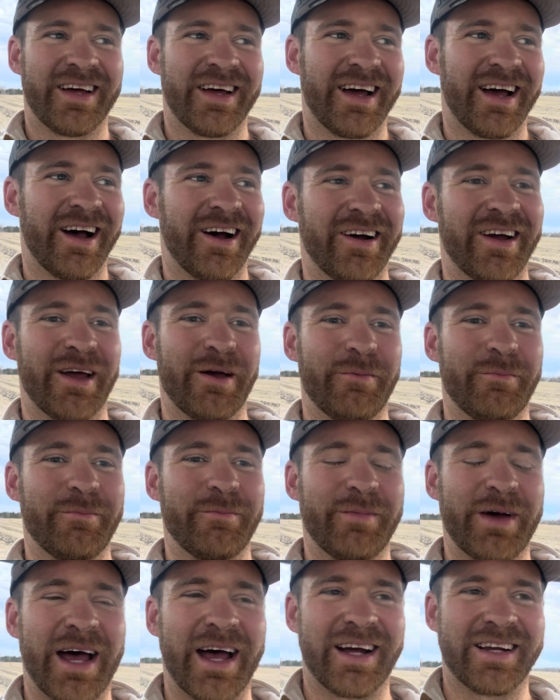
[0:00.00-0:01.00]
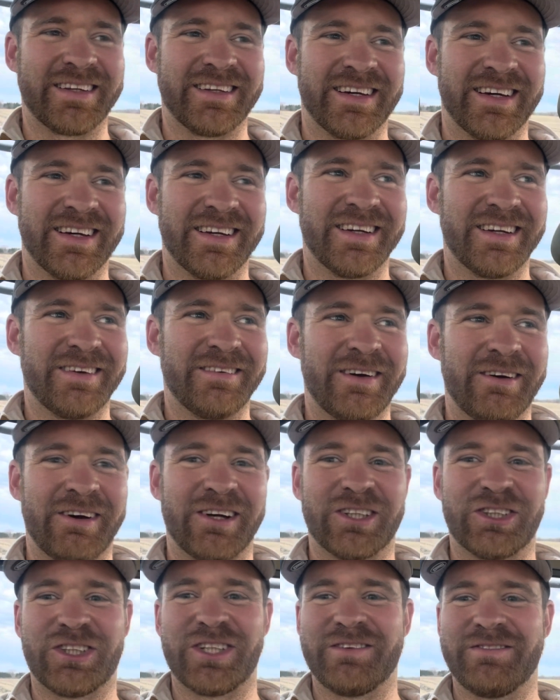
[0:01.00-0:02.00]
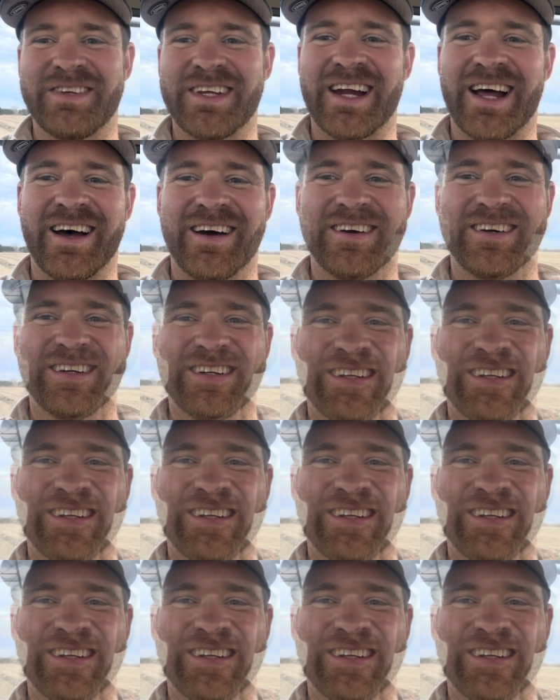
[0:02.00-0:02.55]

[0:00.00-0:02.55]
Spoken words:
I'll get back to, shift it out.